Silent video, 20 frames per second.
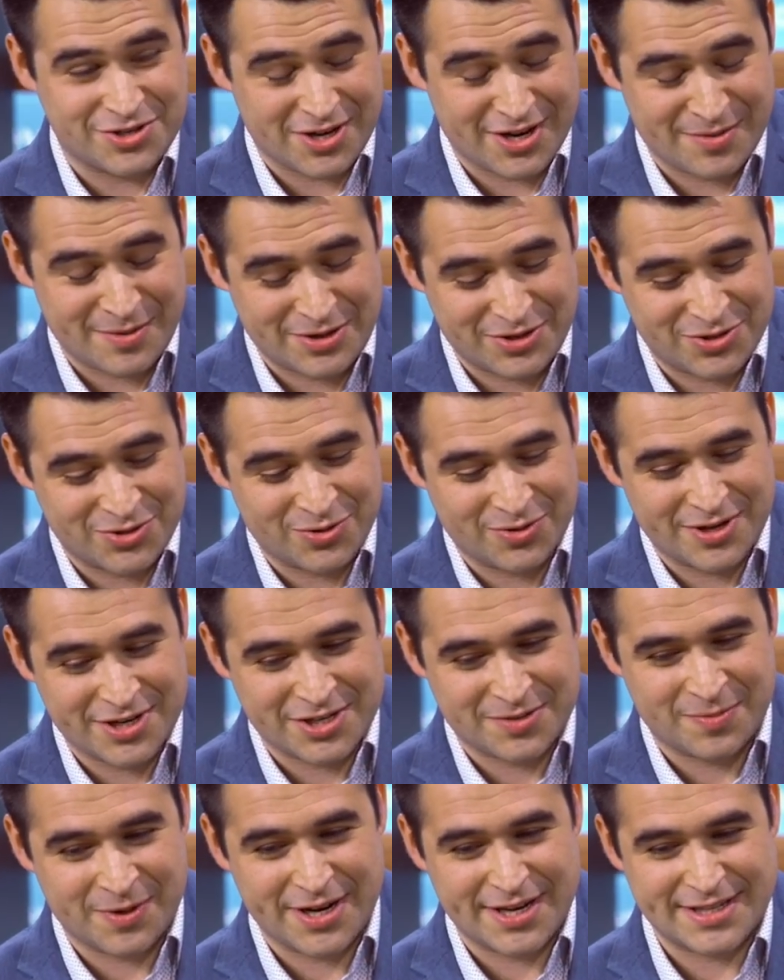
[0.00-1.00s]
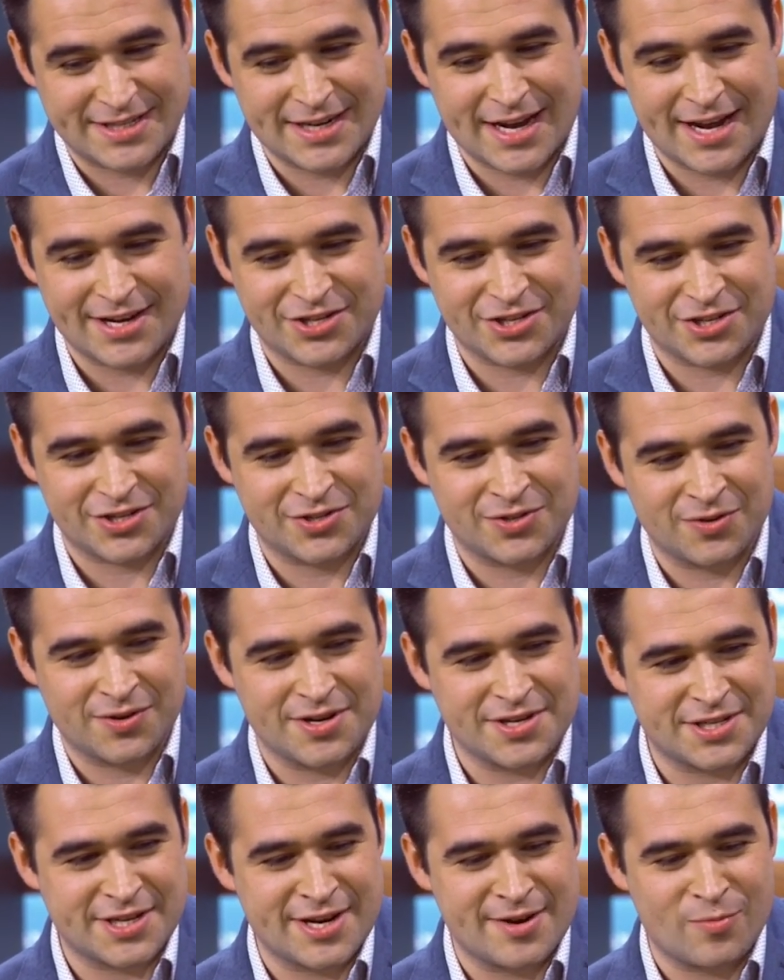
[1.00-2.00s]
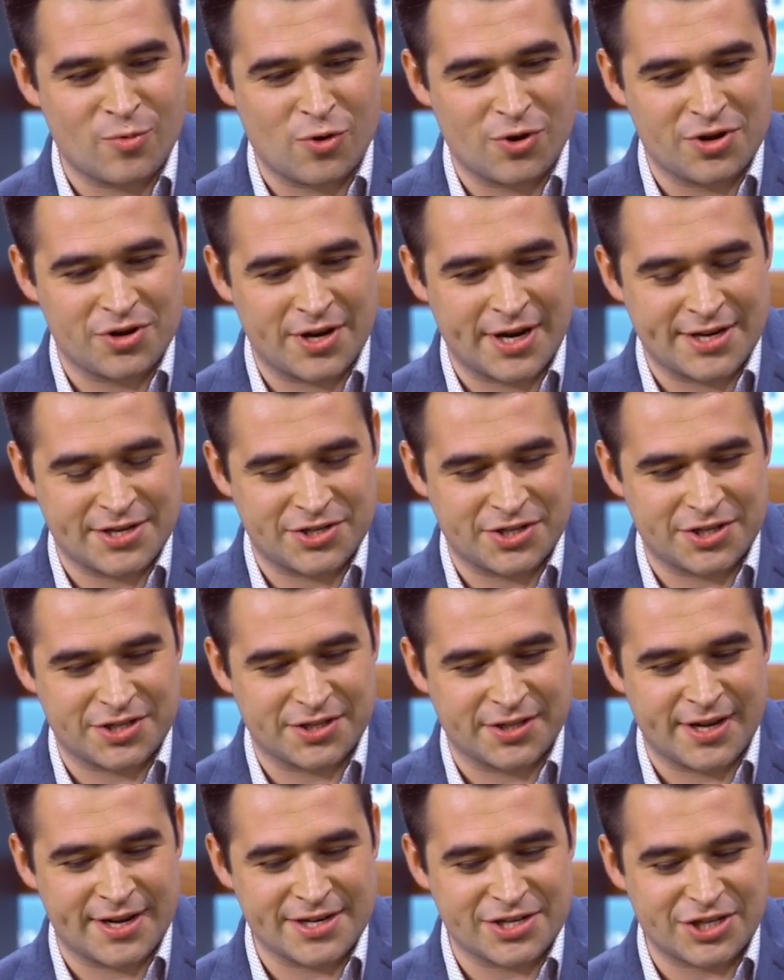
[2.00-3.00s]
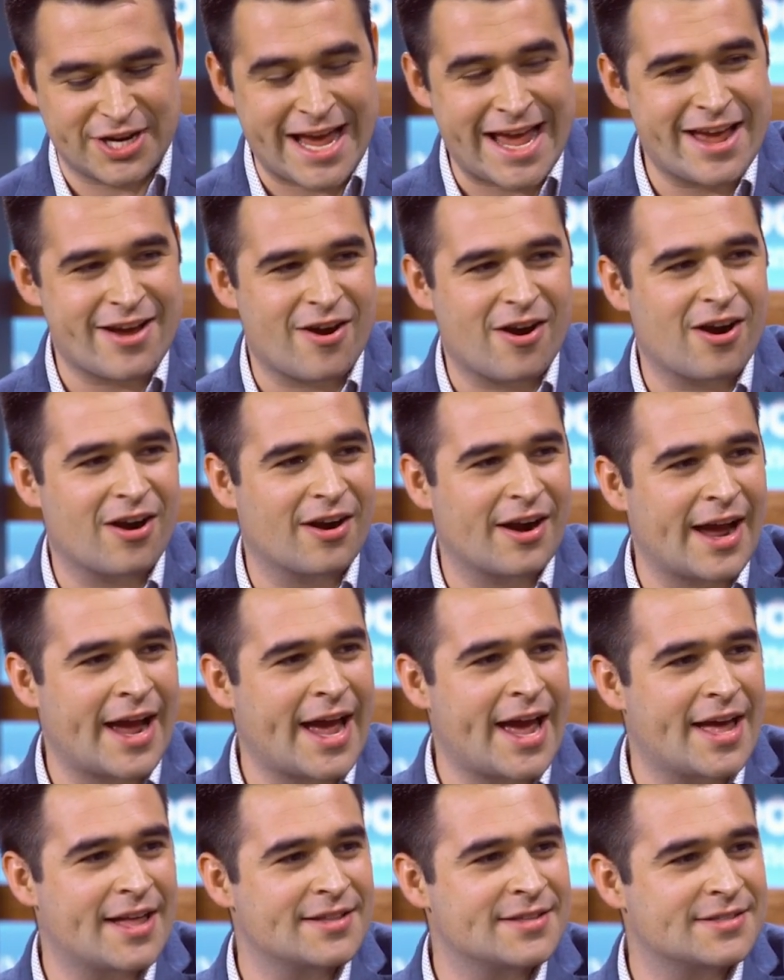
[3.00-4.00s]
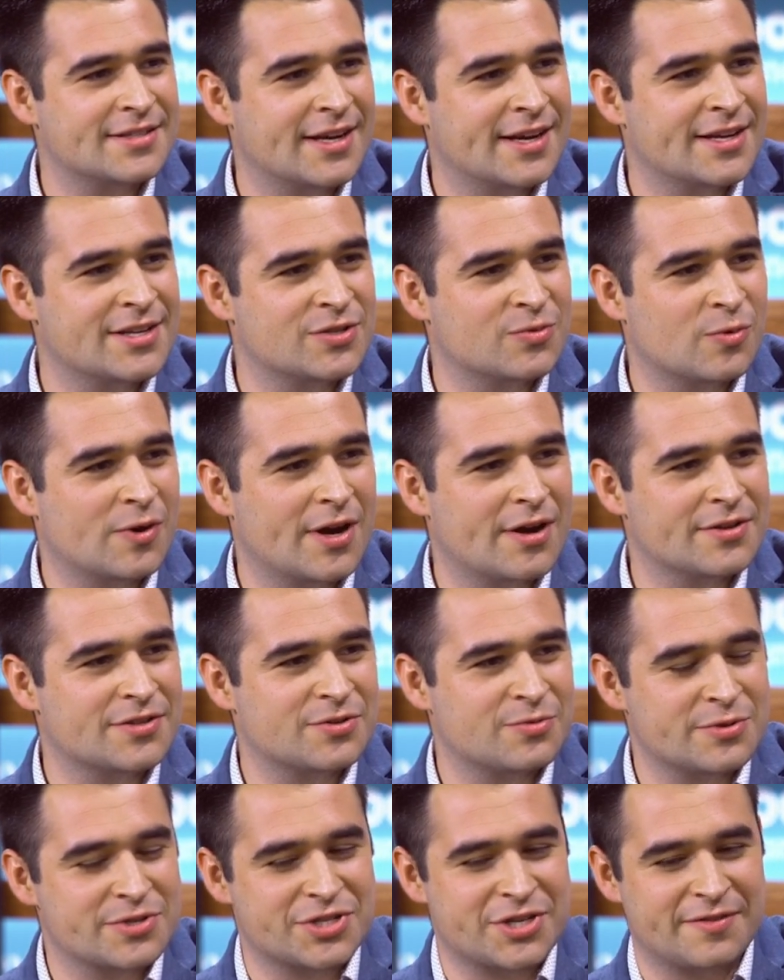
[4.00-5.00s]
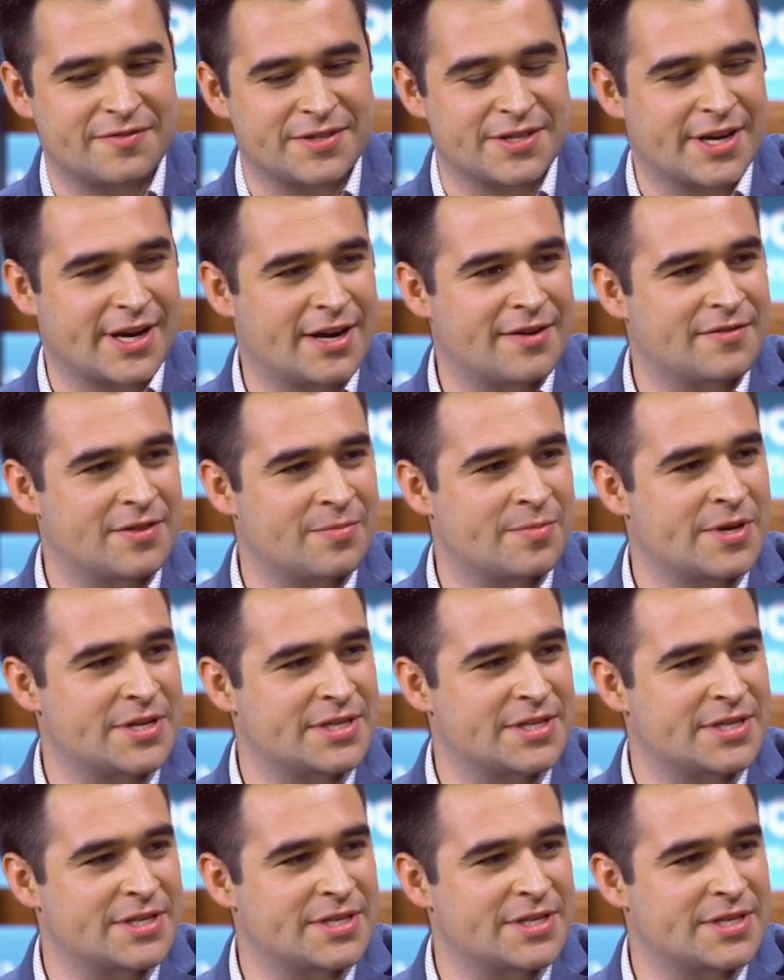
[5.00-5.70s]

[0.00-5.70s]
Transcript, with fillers: you're talking about stories, but it's not just stories anymore. You guys just launched AR ads as well, so we'll shift to kind of the